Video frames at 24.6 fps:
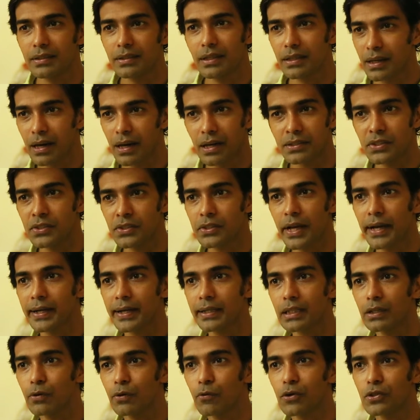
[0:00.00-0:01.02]
The casting
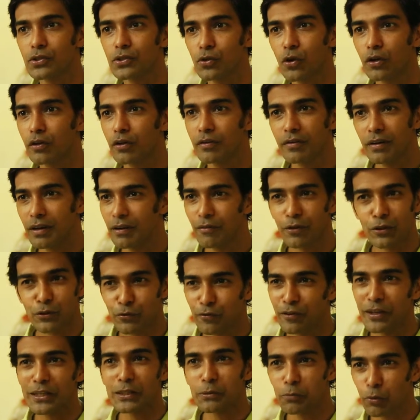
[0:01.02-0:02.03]
director was
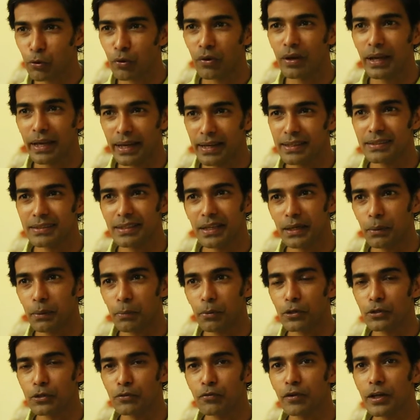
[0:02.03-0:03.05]
Facebook, like I said,
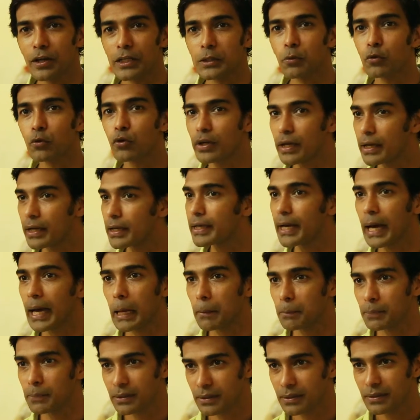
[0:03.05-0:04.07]
because Facebook really
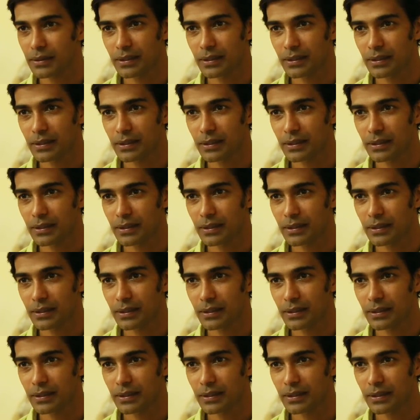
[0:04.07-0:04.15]
helped.